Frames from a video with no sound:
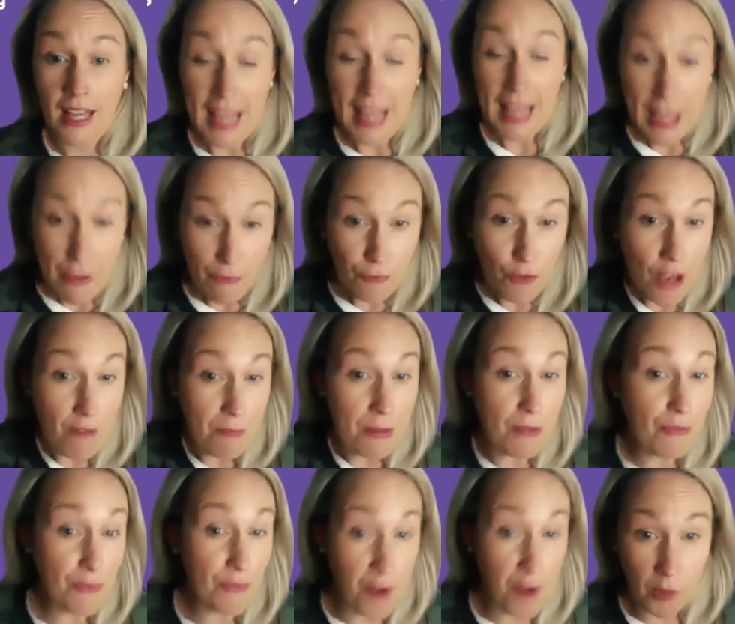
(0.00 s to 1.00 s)
If you have
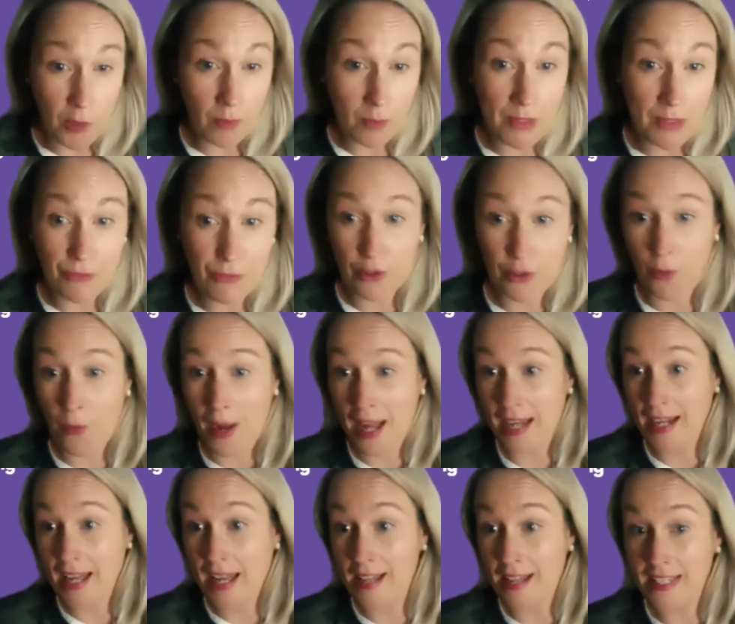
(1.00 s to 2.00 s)
been following me for a while,
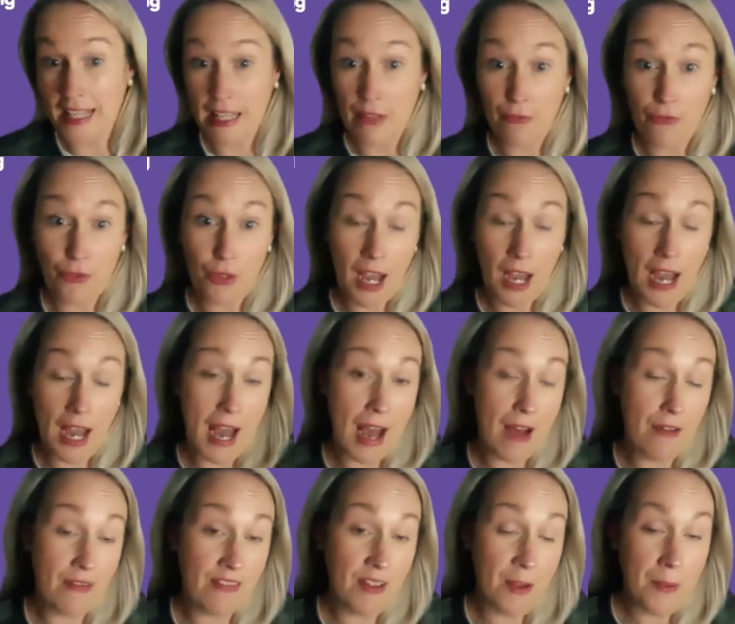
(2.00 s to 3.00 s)
guys, if you
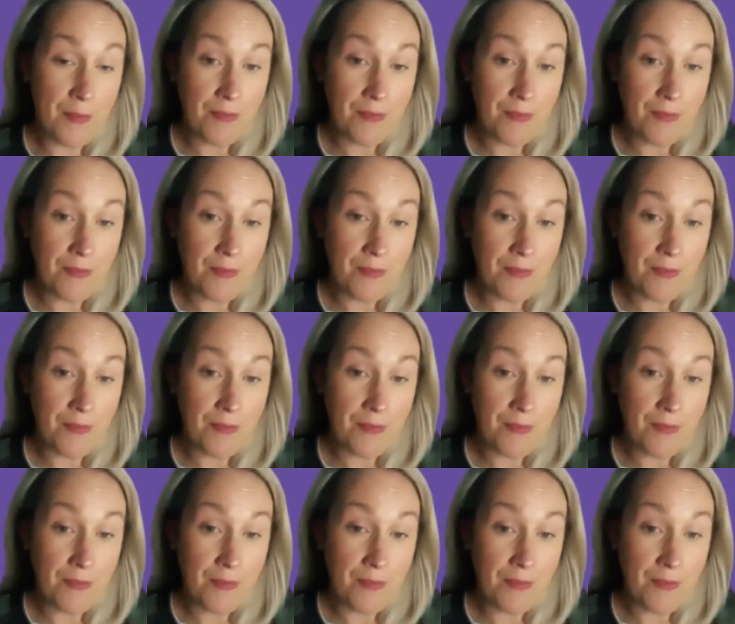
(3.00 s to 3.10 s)
have